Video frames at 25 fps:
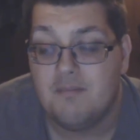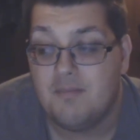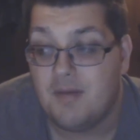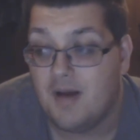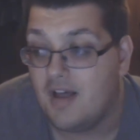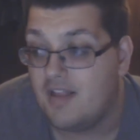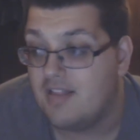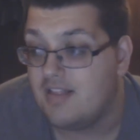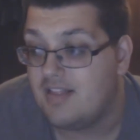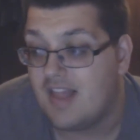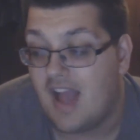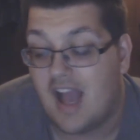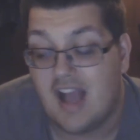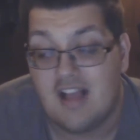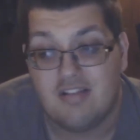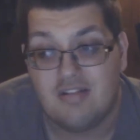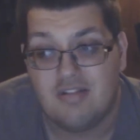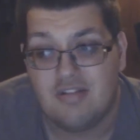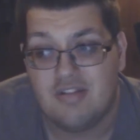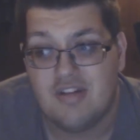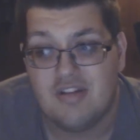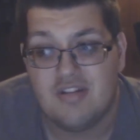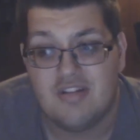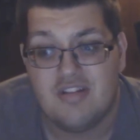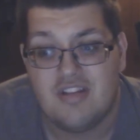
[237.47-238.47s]
but
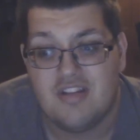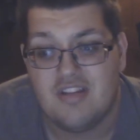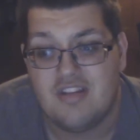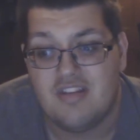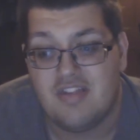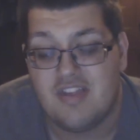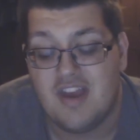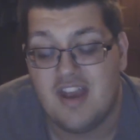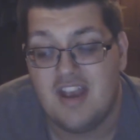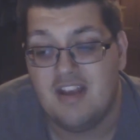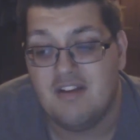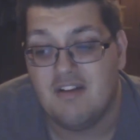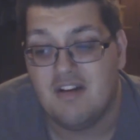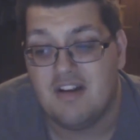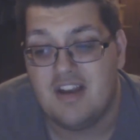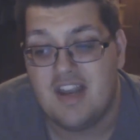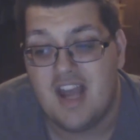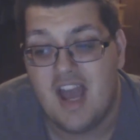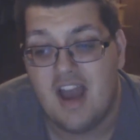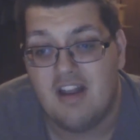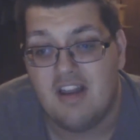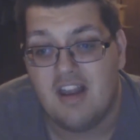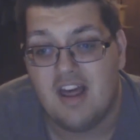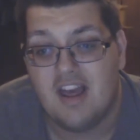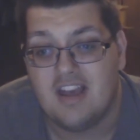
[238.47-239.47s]
that's just a debate right
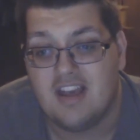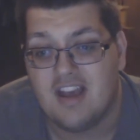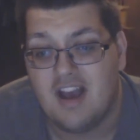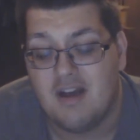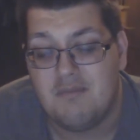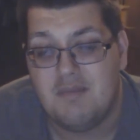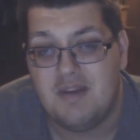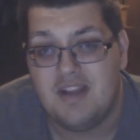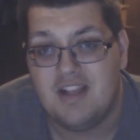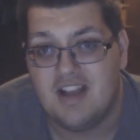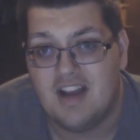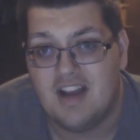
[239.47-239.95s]
now. Like, I